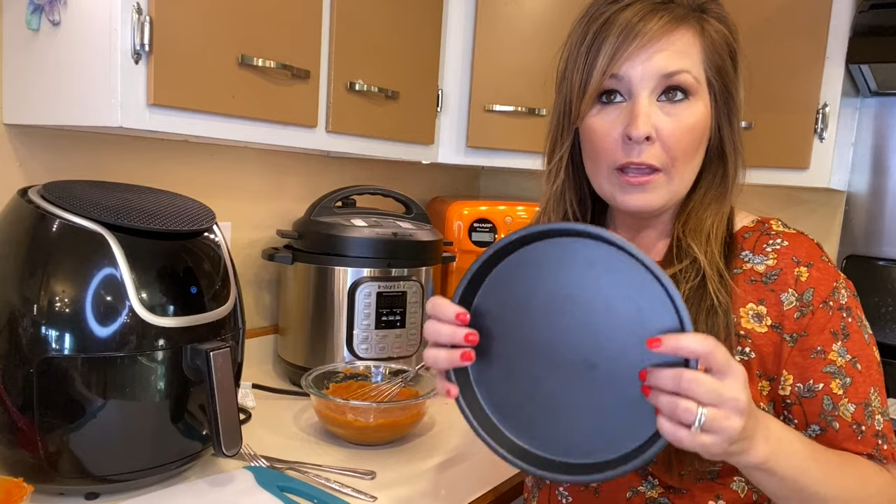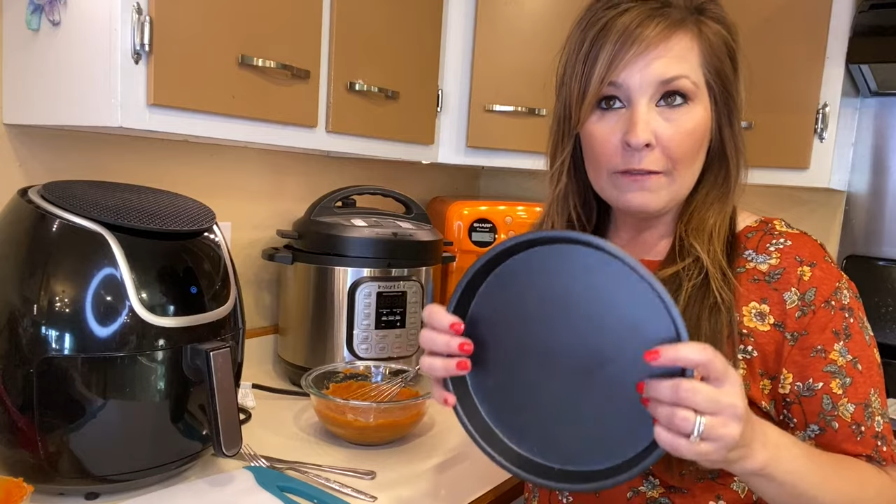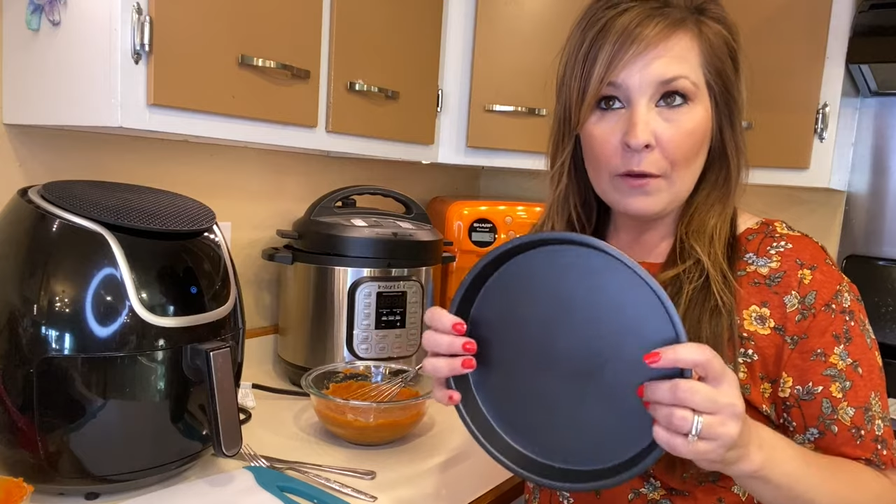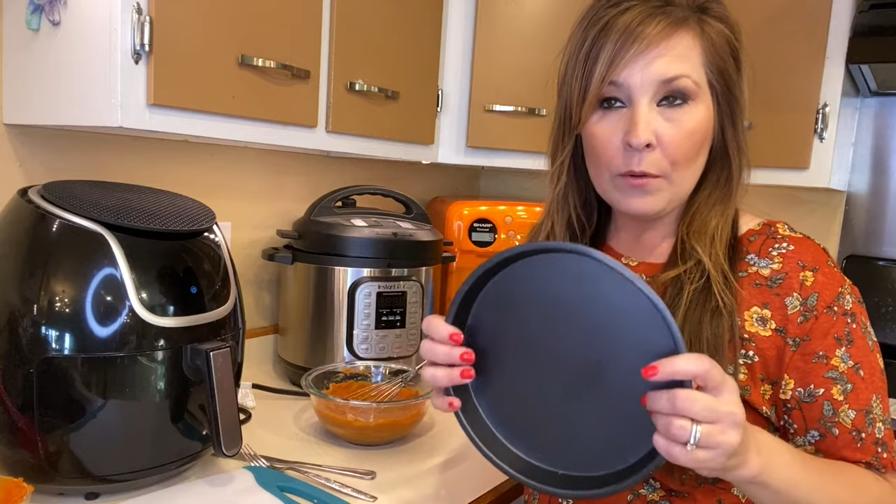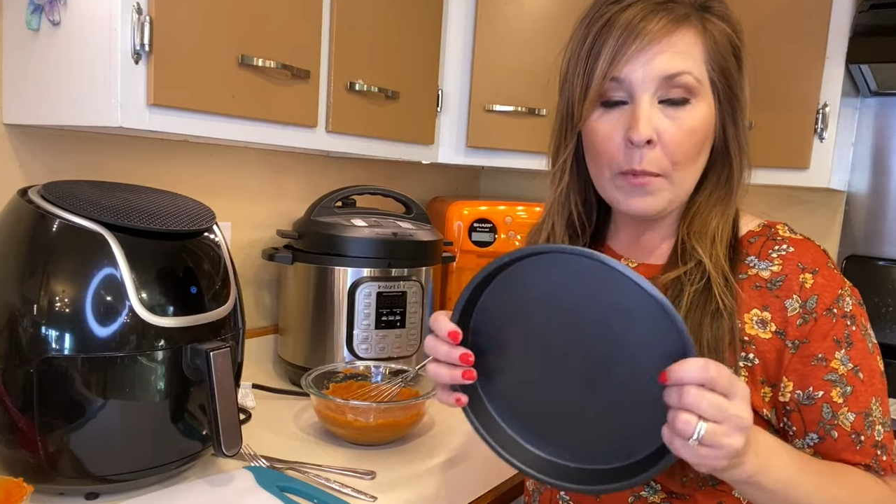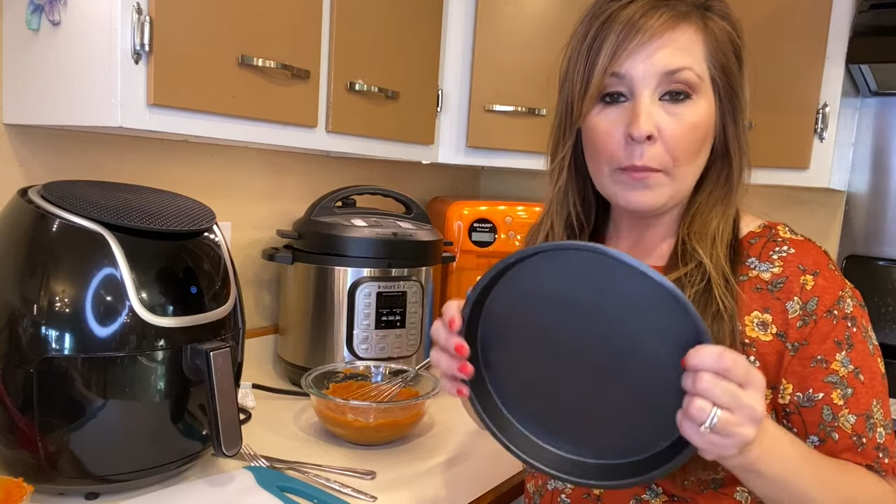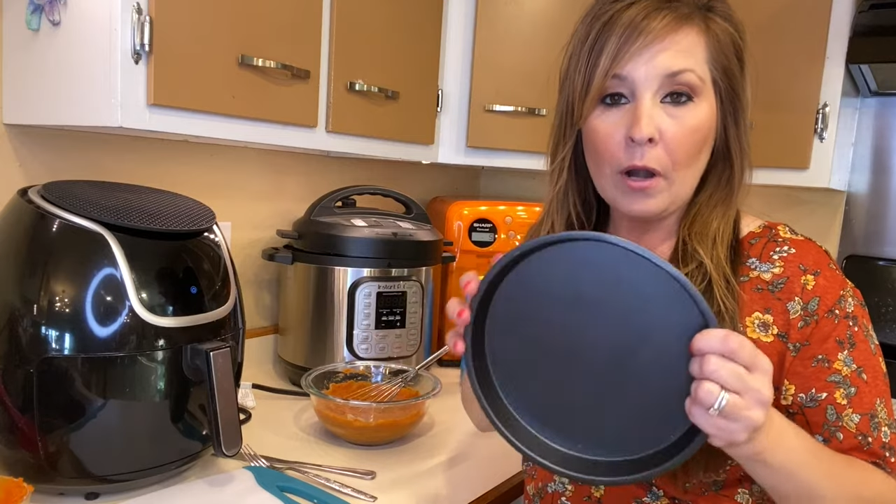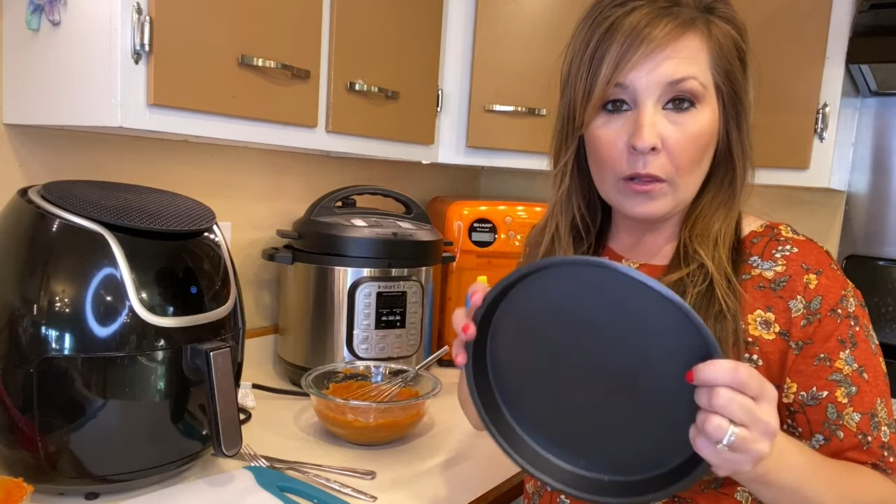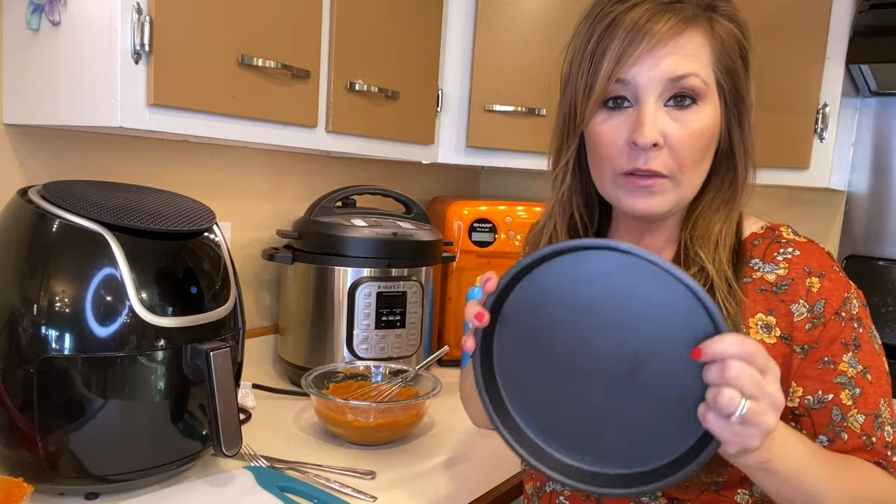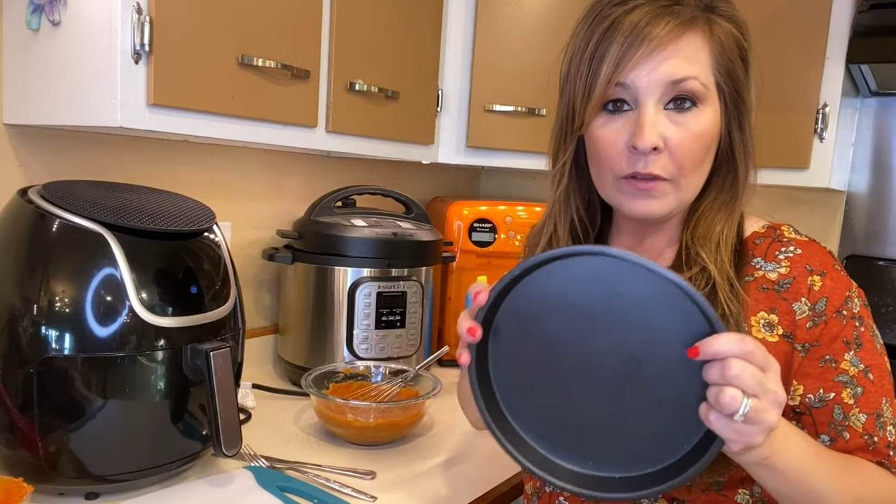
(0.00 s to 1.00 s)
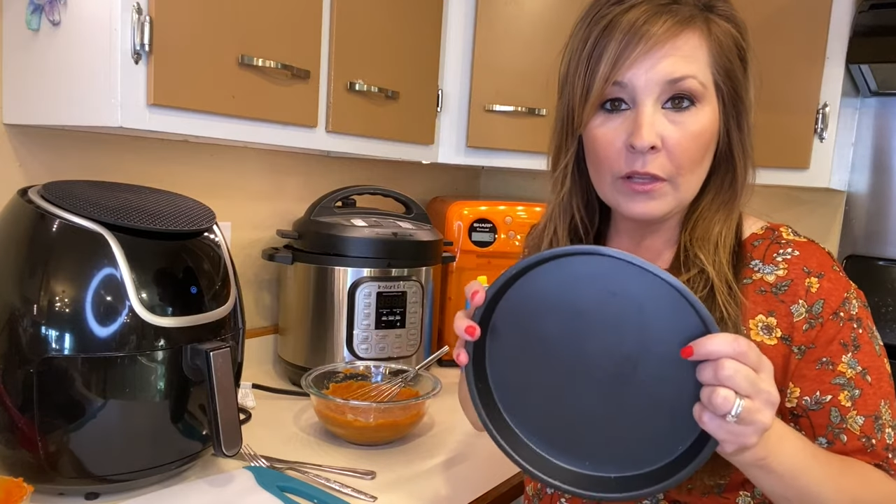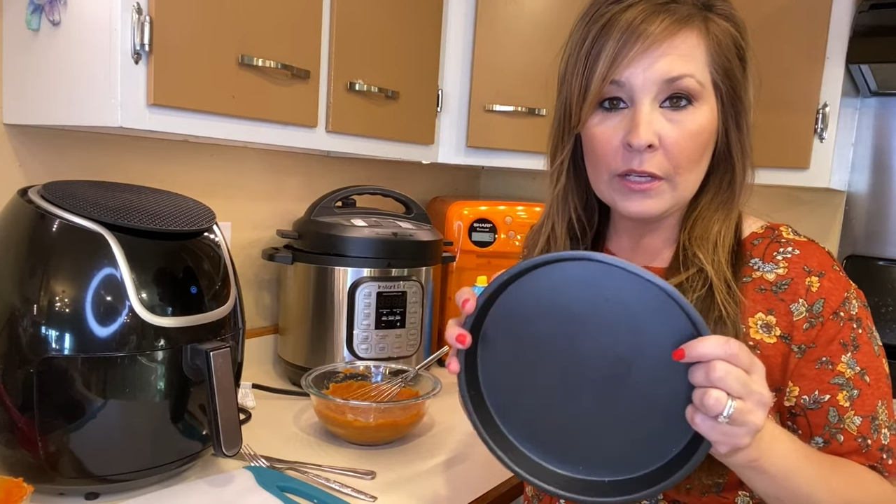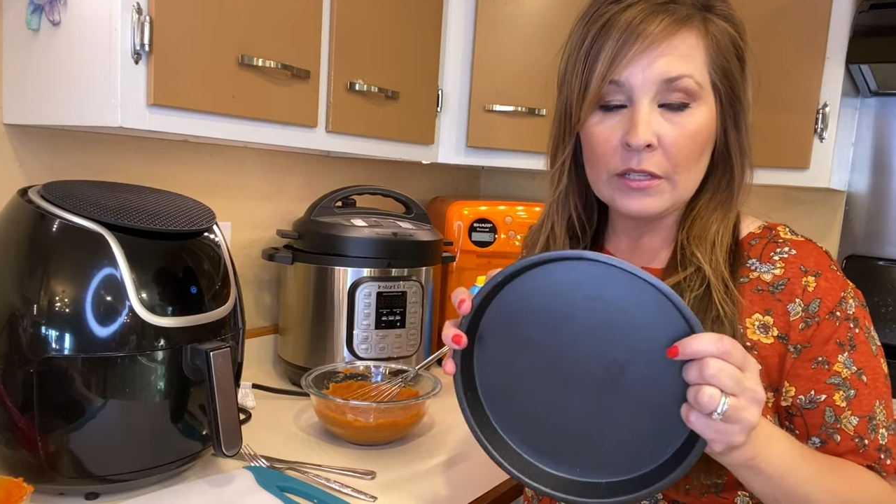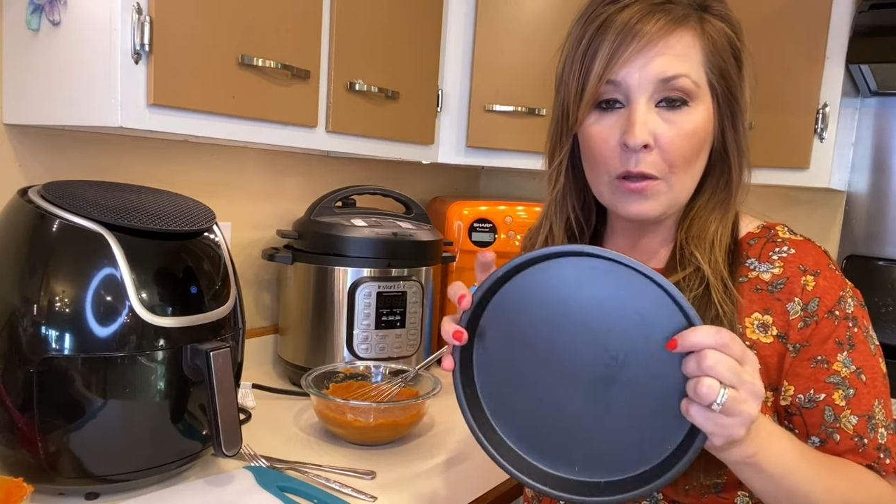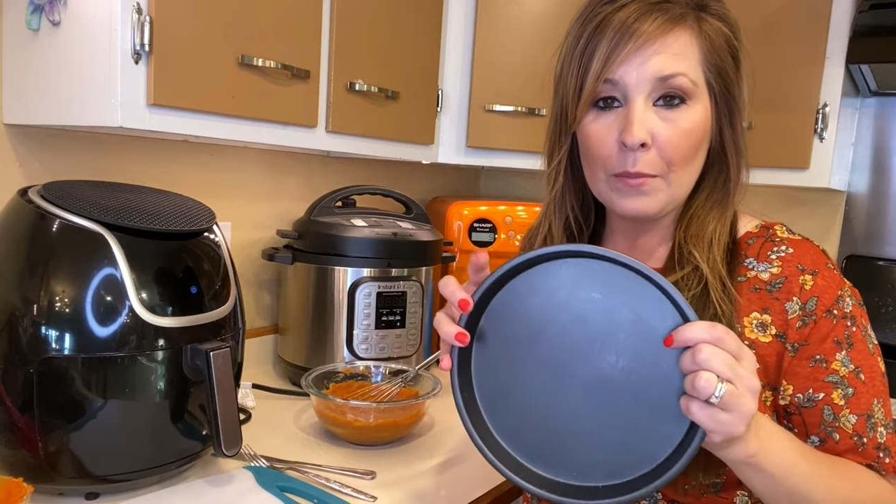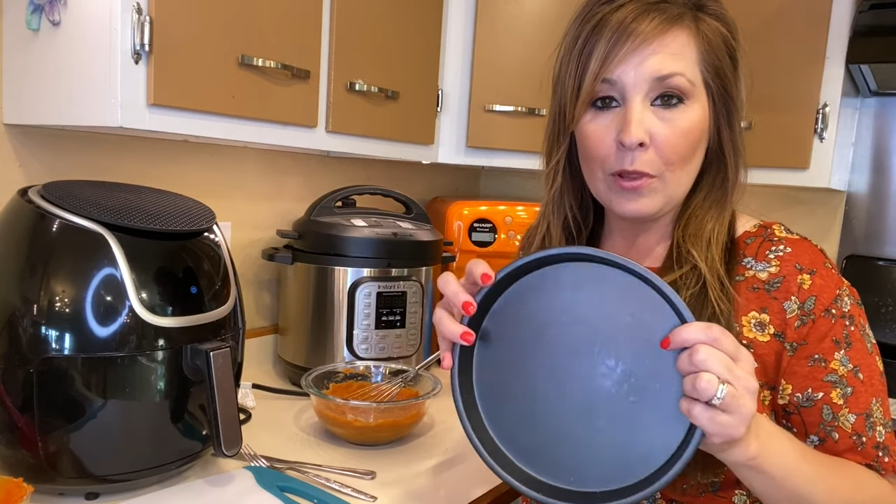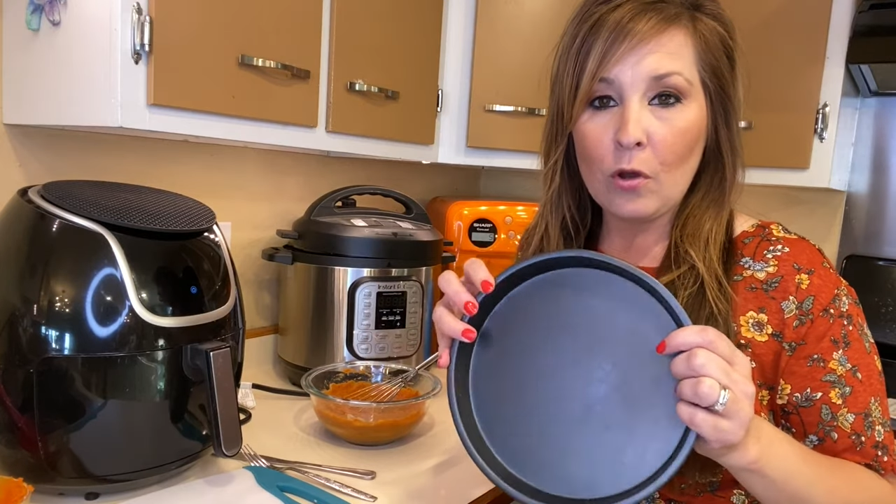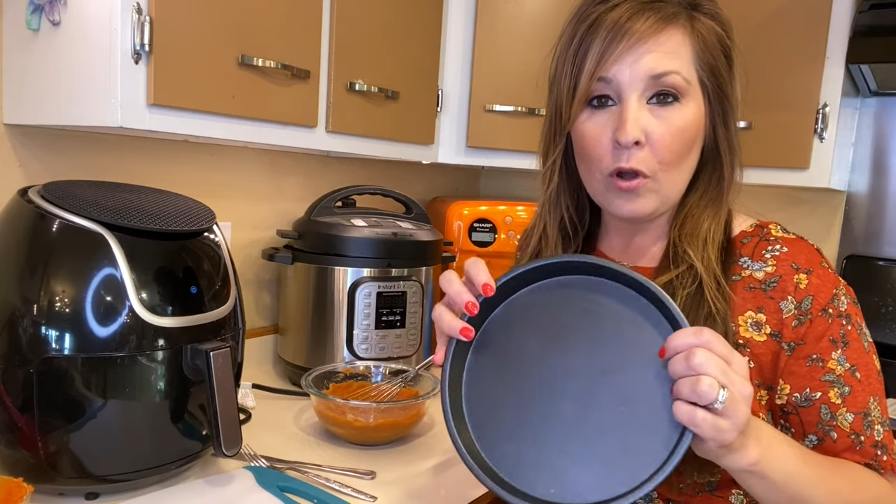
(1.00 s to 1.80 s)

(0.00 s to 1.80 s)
If I remember, I'll leave a link down below.